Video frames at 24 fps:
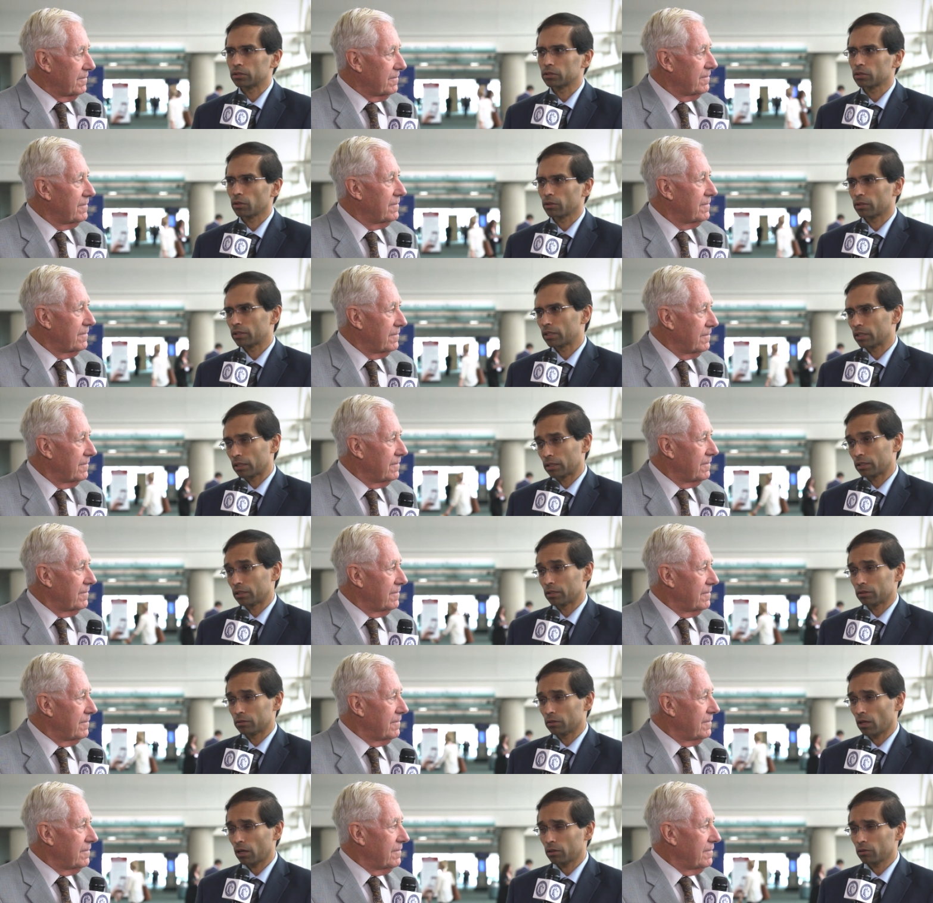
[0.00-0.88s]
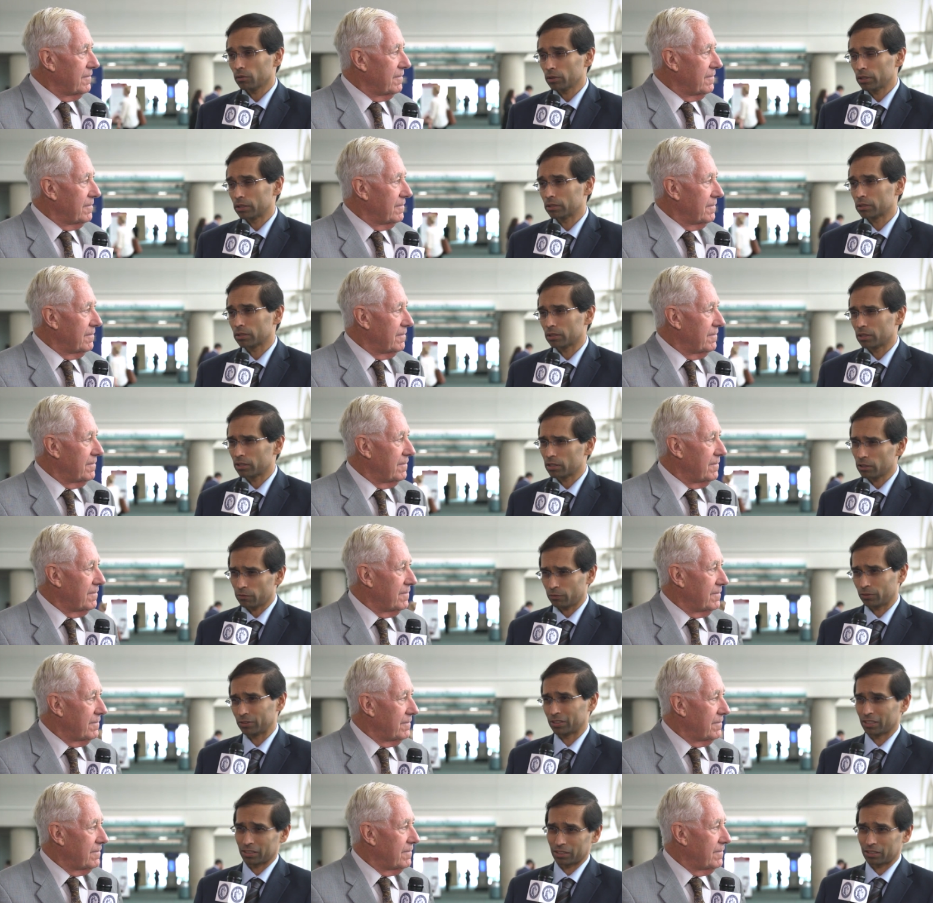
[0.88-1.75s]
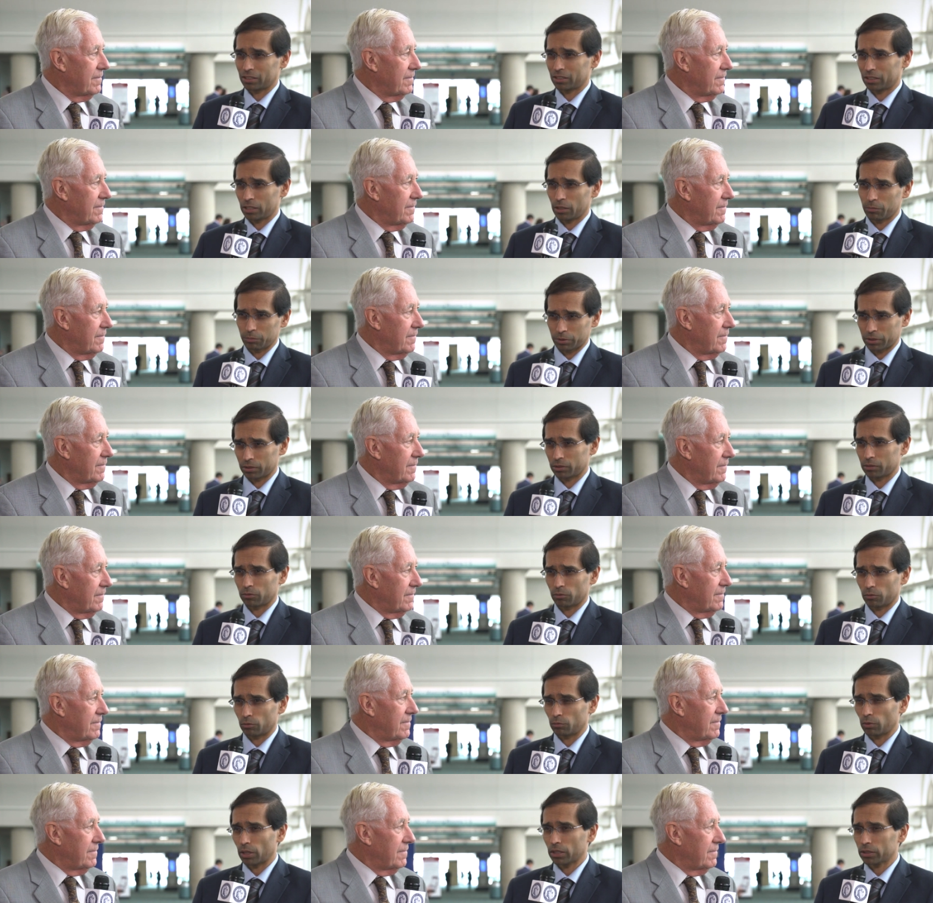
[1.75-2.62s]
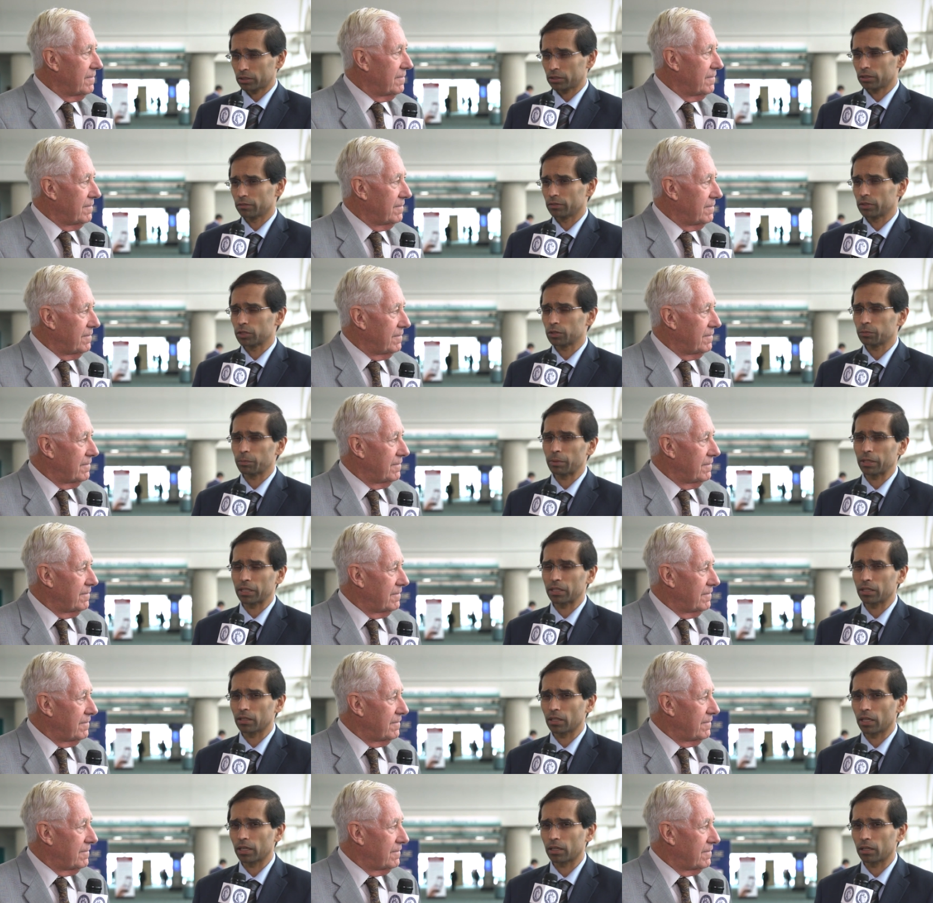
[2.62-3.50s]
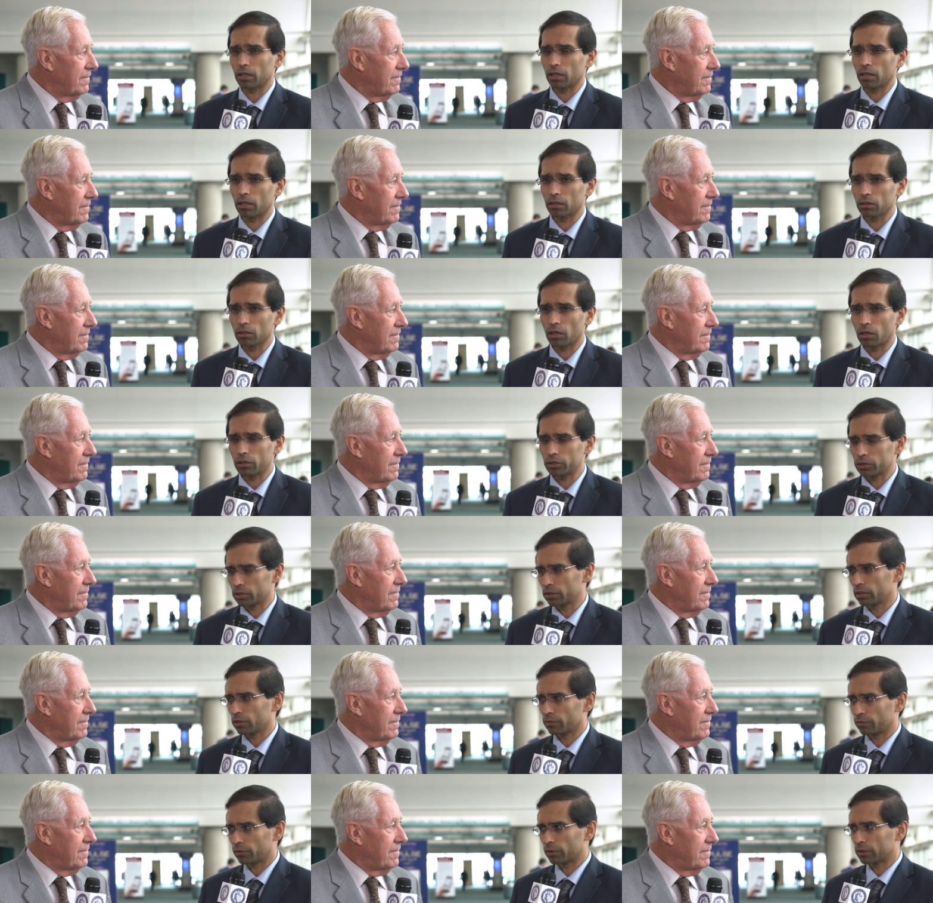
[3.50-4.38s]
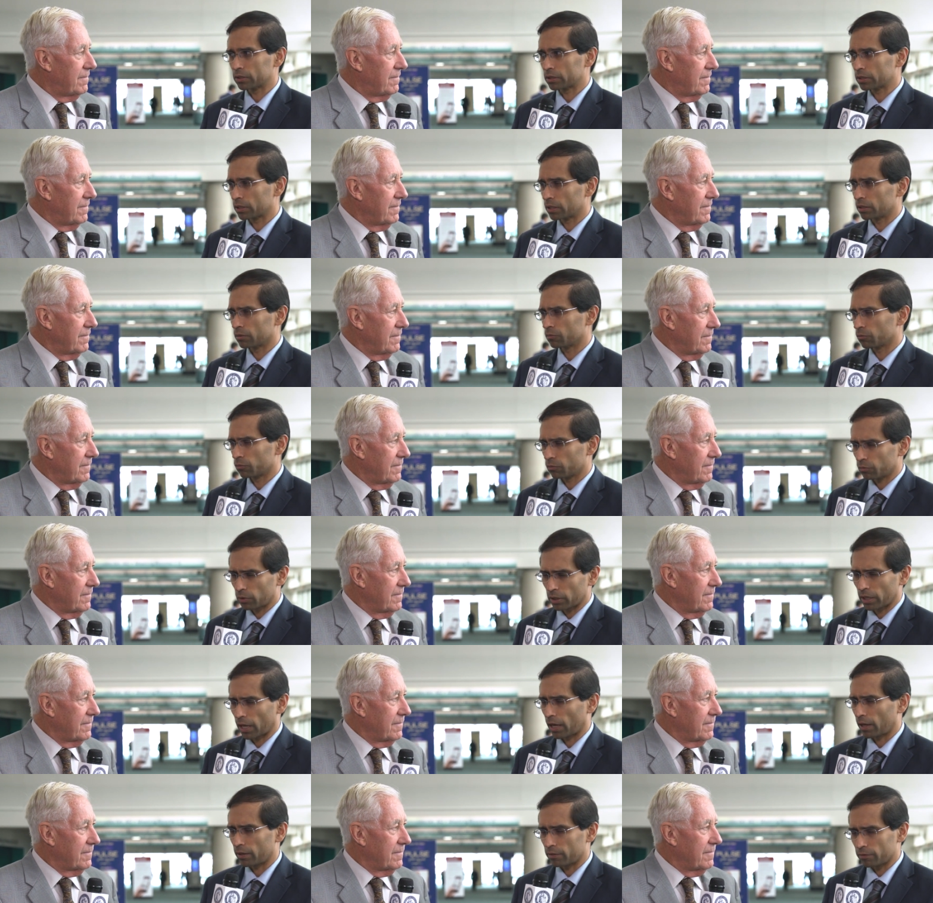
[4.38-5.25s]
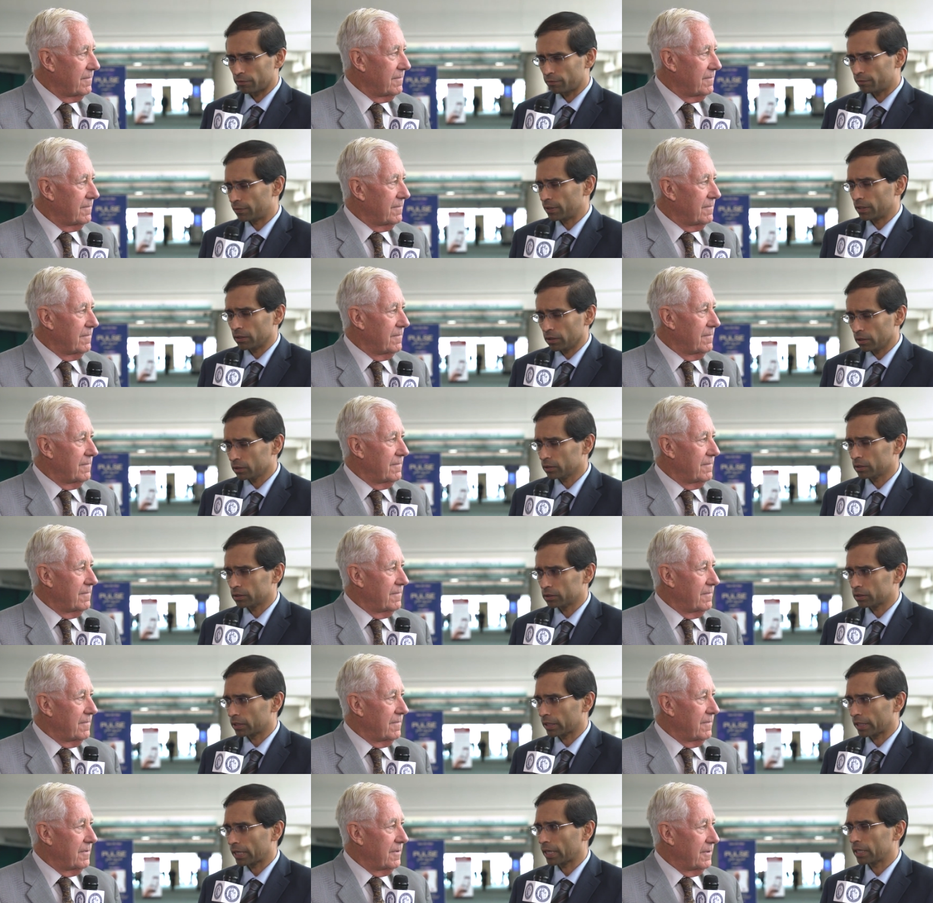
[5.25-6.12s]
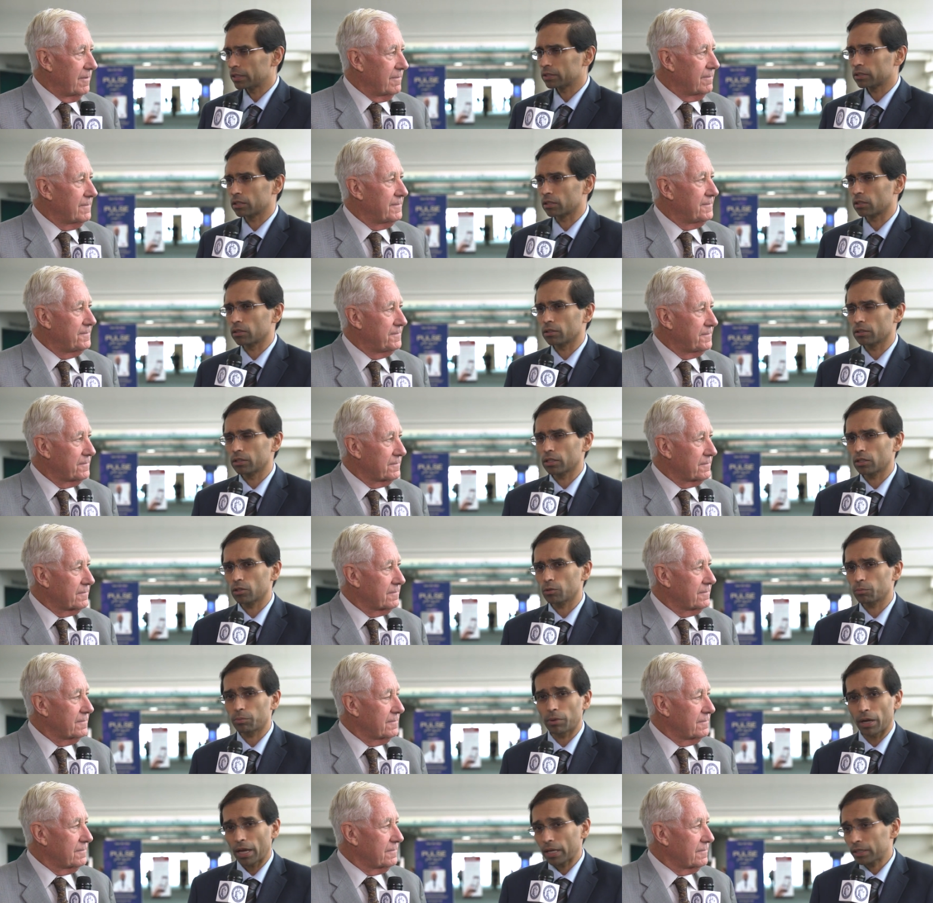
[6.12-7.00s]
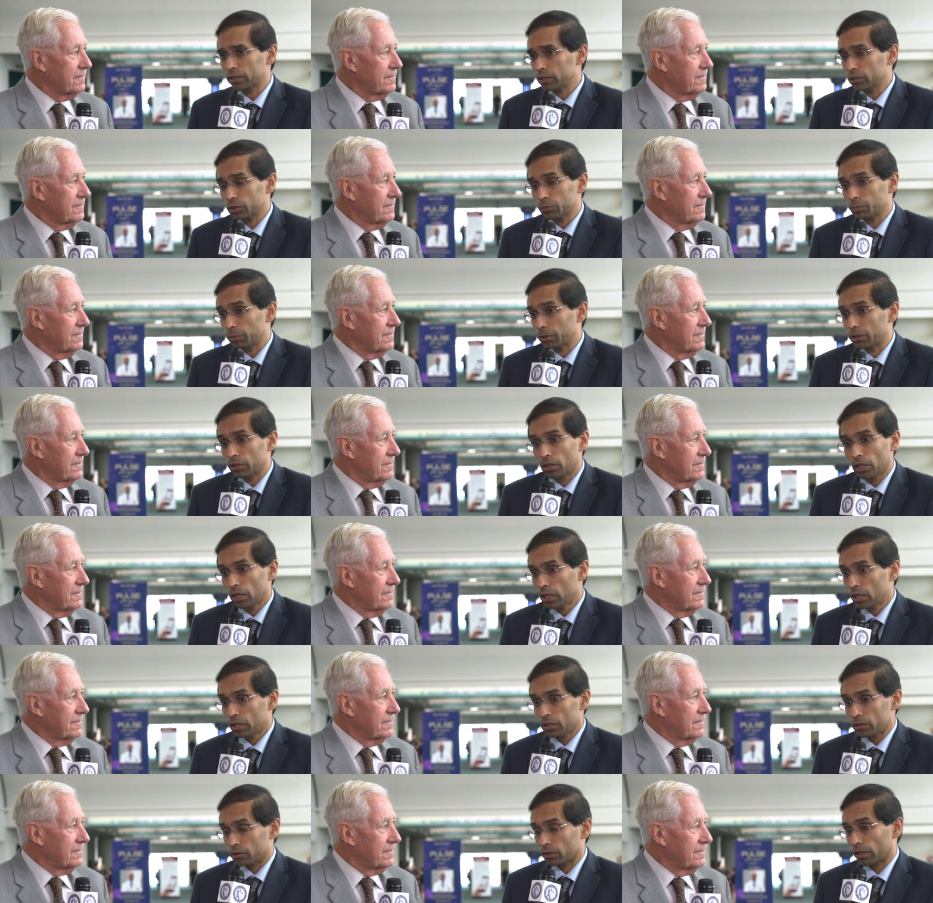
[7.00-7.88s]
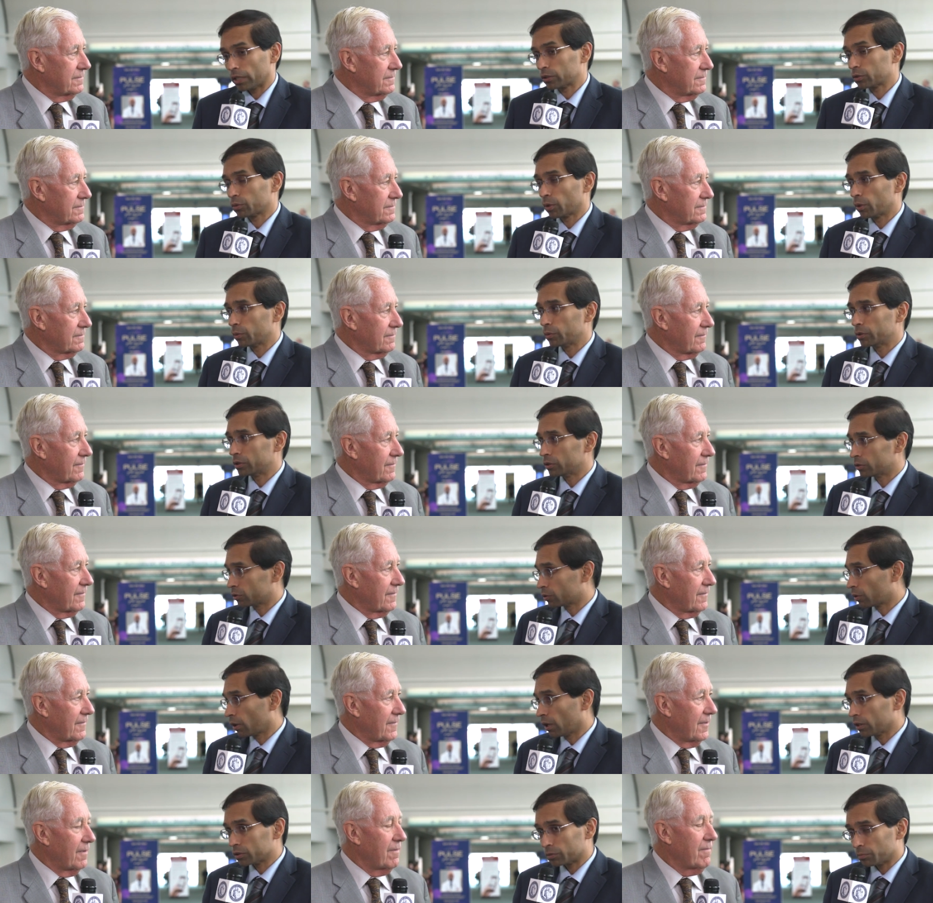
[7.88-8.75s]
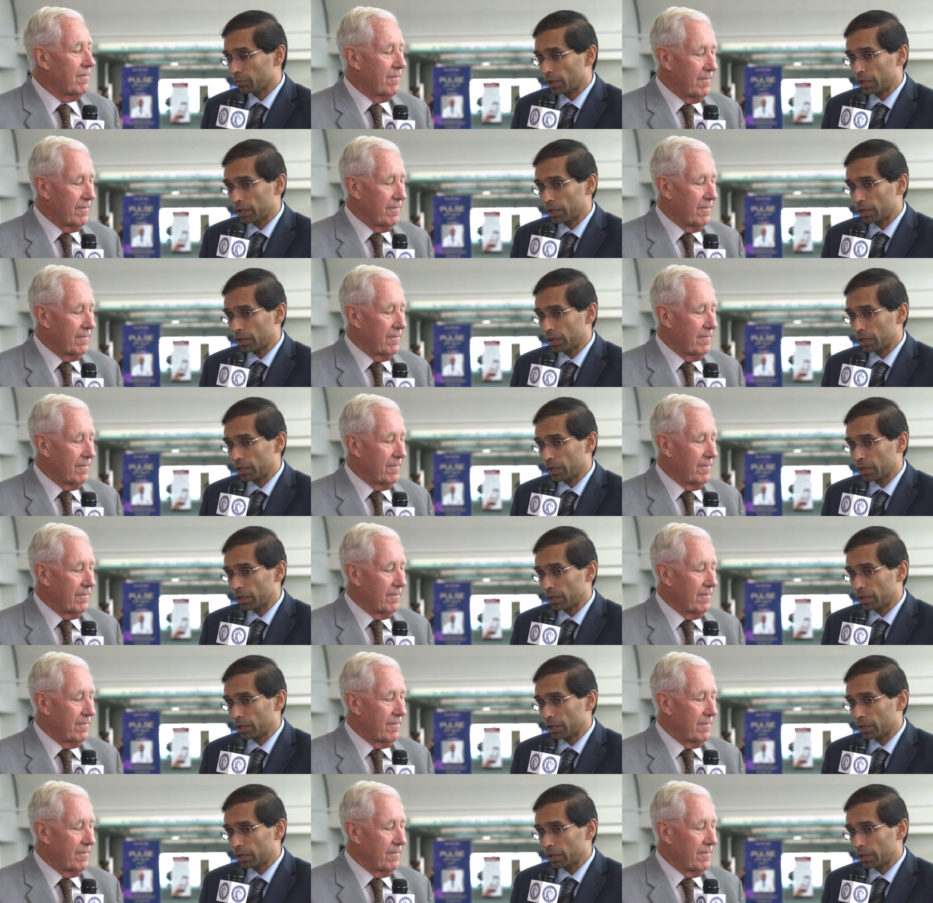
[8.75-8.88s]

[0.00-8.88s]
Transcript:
Speaker 1: So it, uh, not only is it a difference, it seems, relatively speaking, like a, a, larger difference than what I feel is the case in clinical practice, but you know, that's why we do trials.